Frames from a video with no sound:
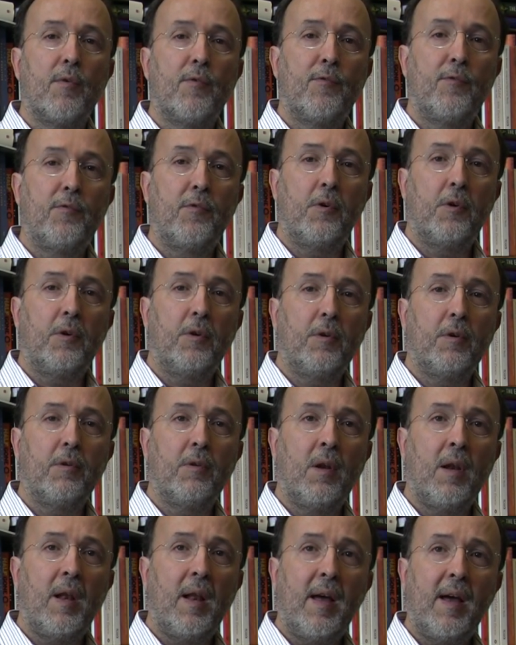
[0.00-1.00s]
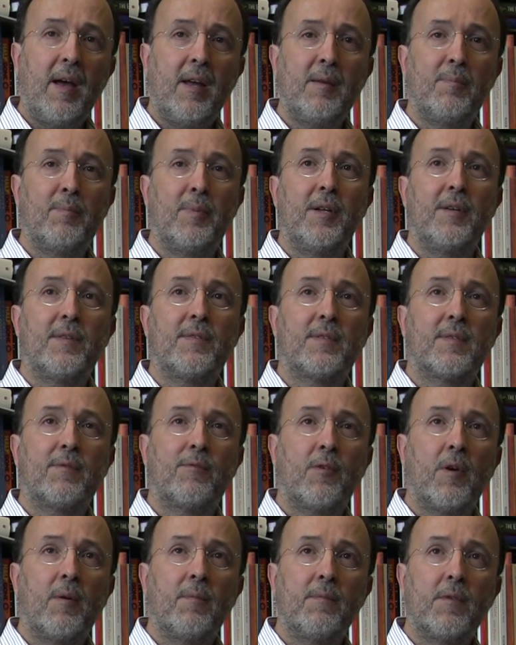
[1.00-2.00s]
For Leibniz,
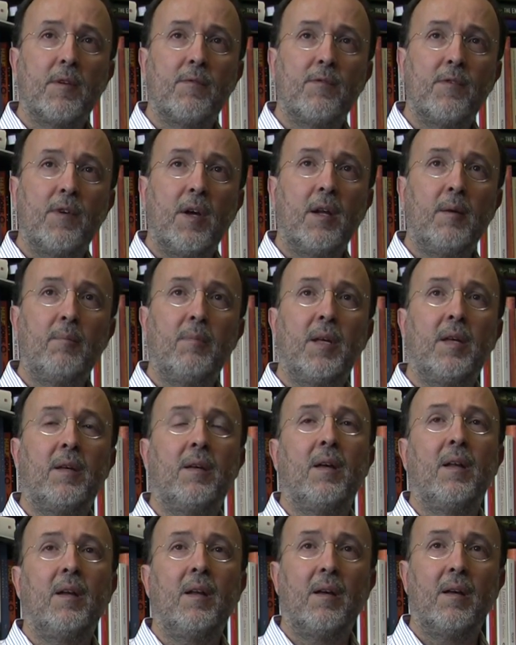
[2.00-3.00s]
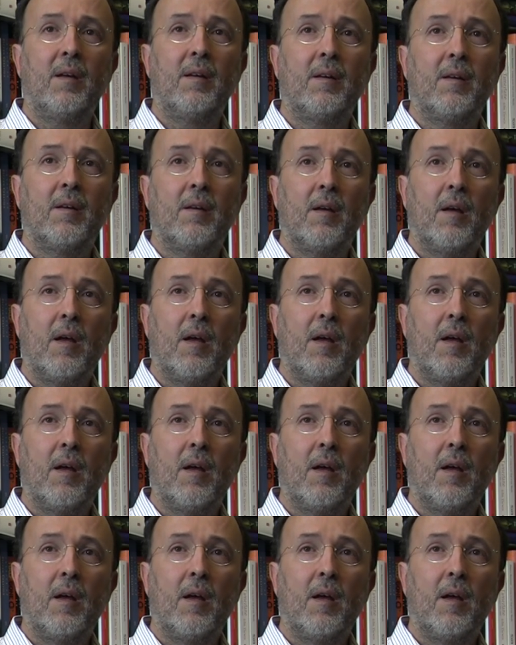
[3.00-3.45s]
from the very beginning,